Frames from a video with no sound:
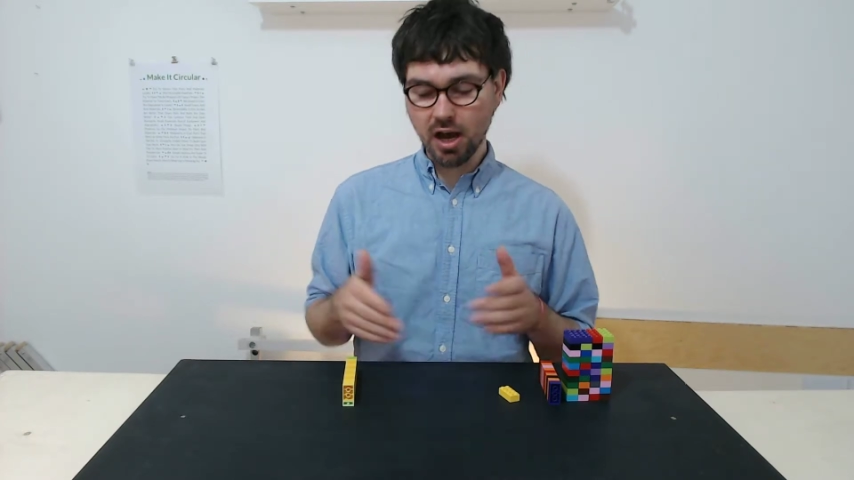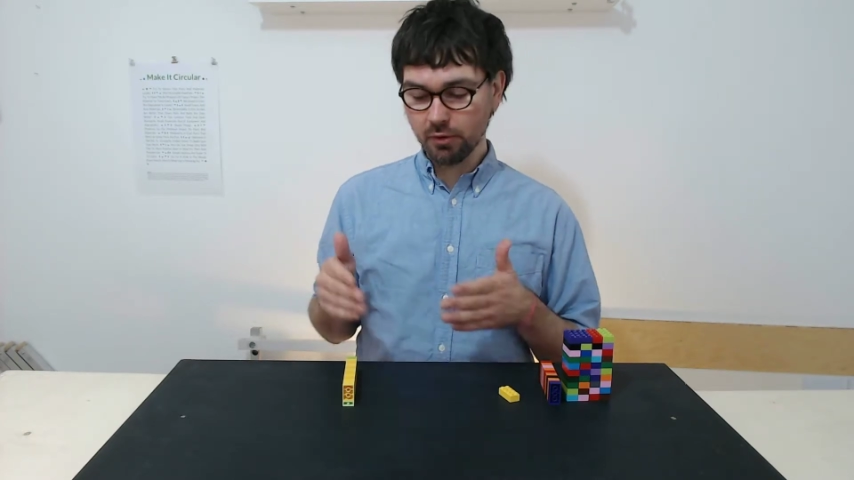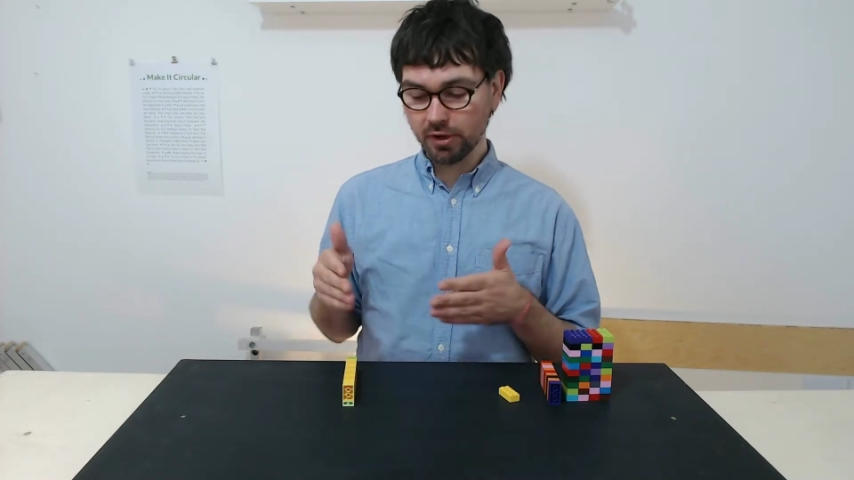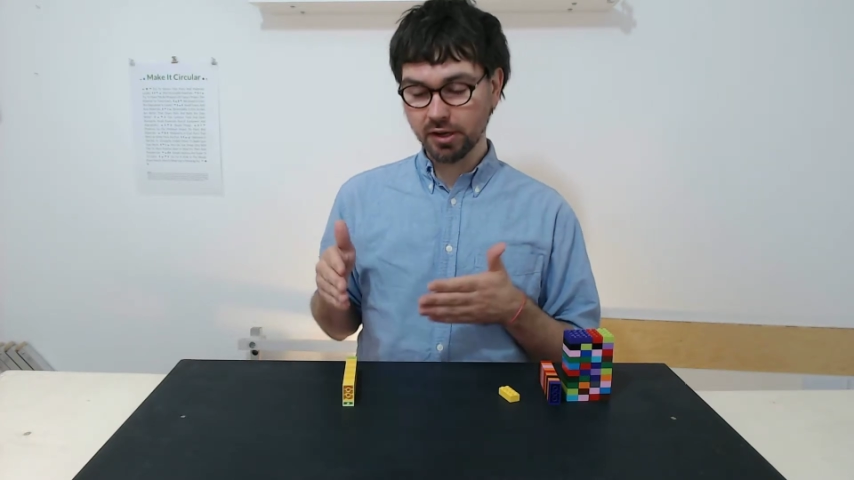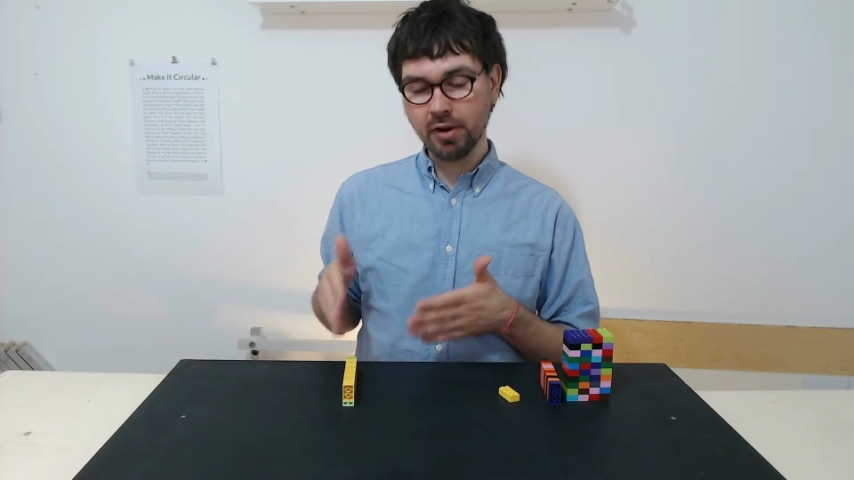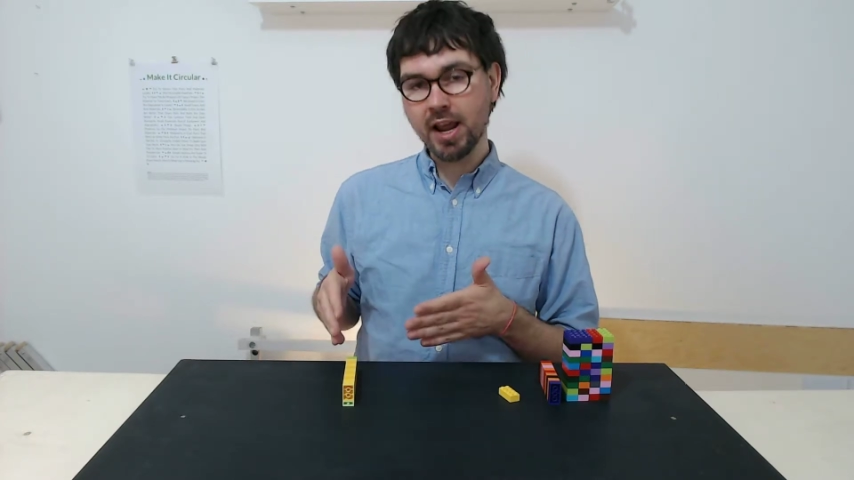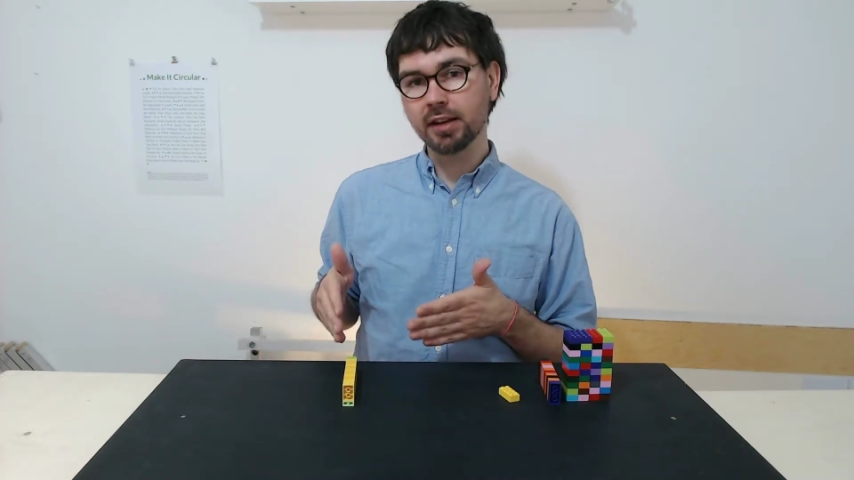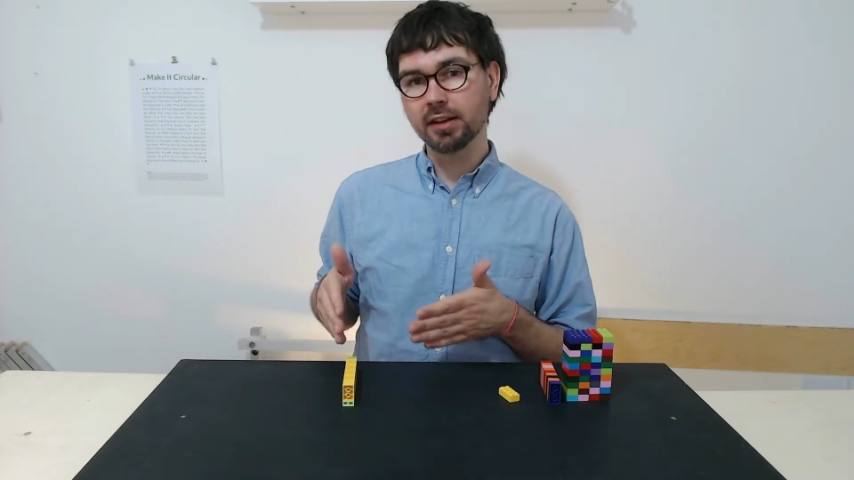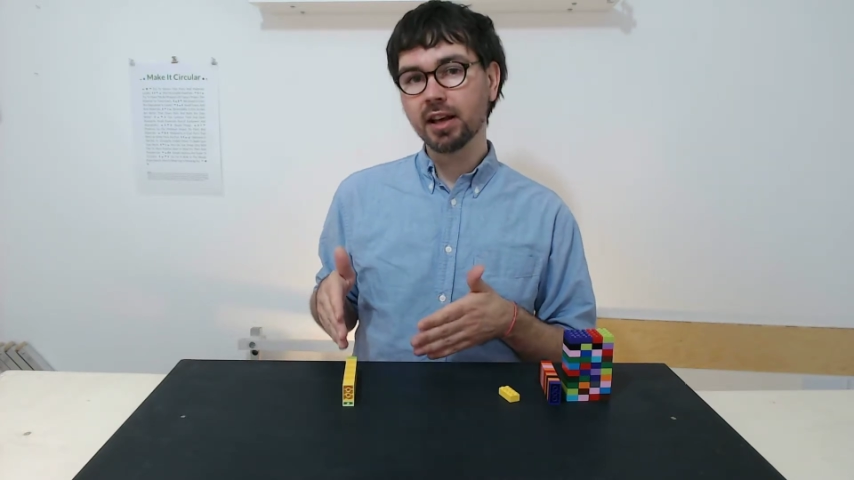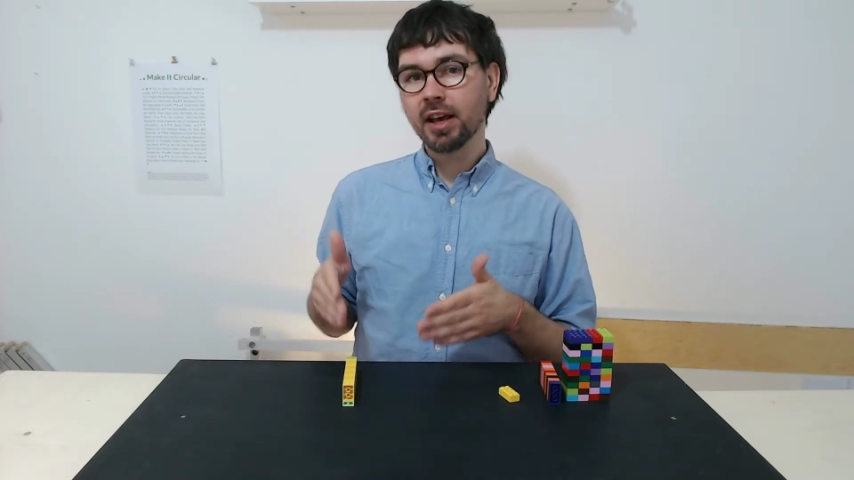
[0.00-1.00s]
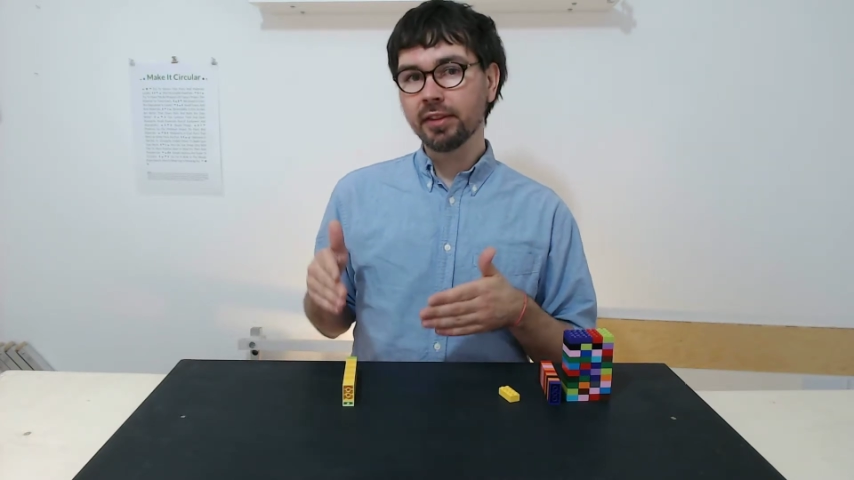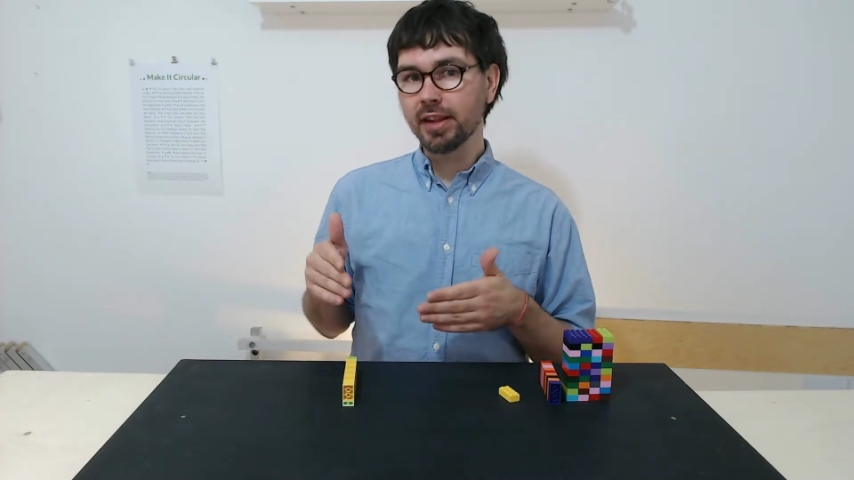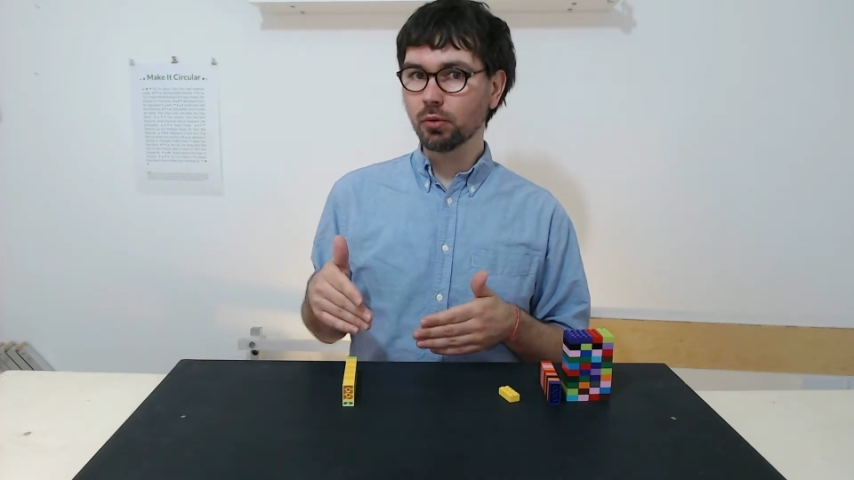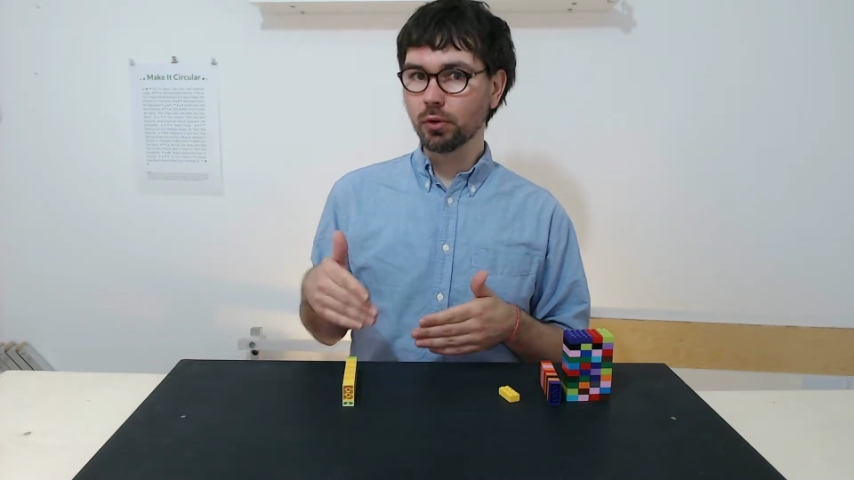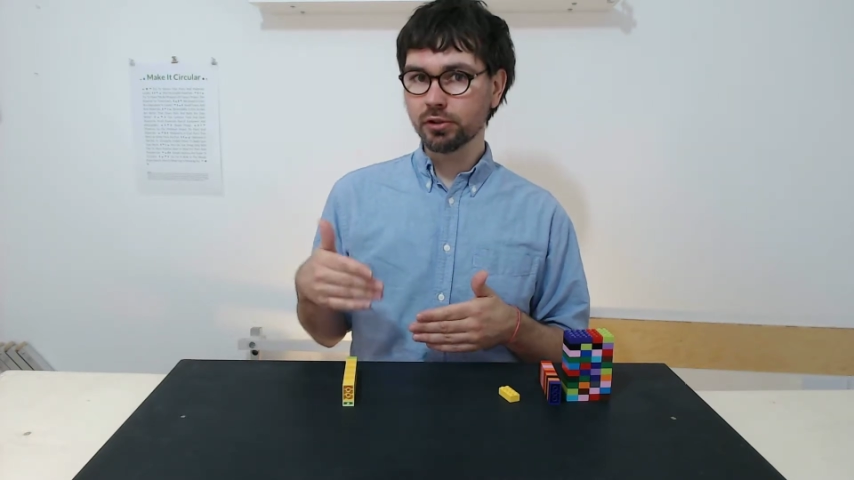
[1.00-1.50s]
Our grant
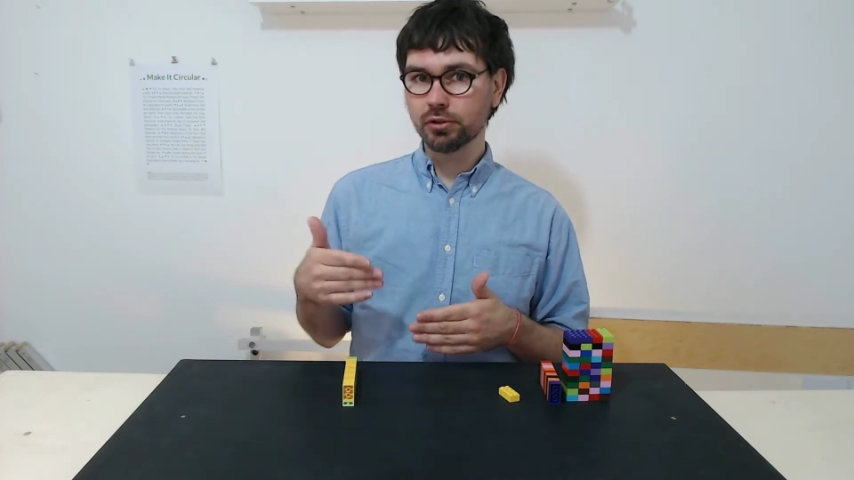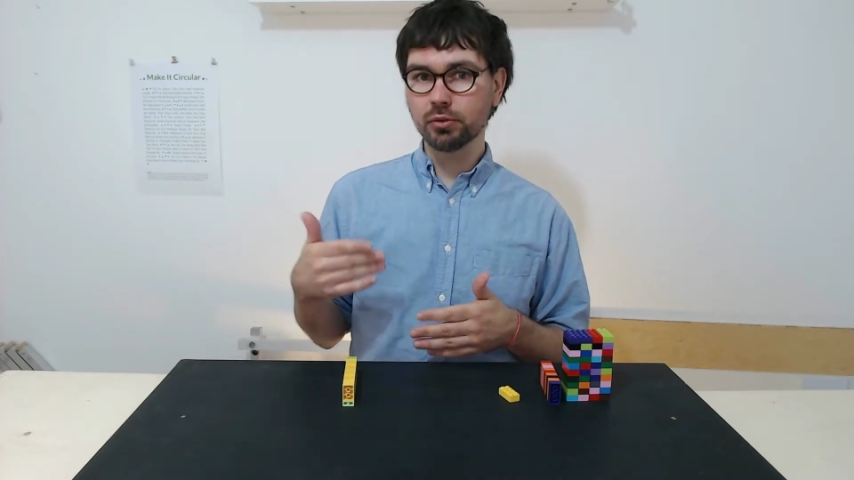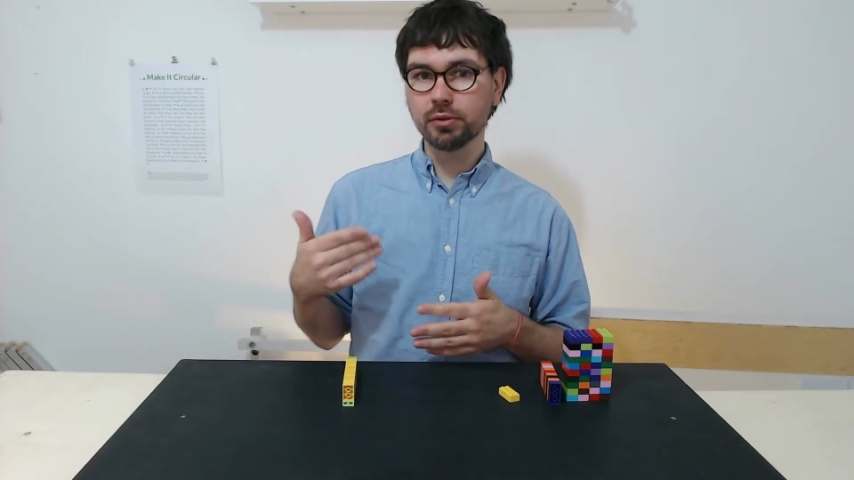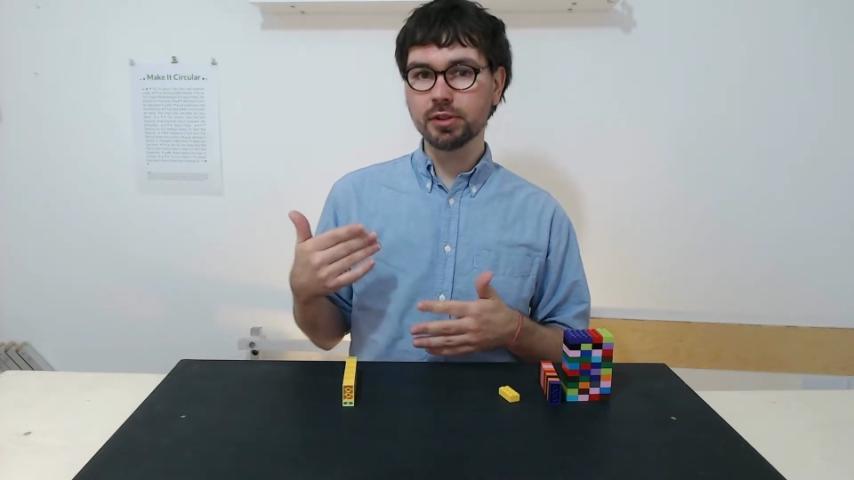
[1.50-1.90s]
that wanted to do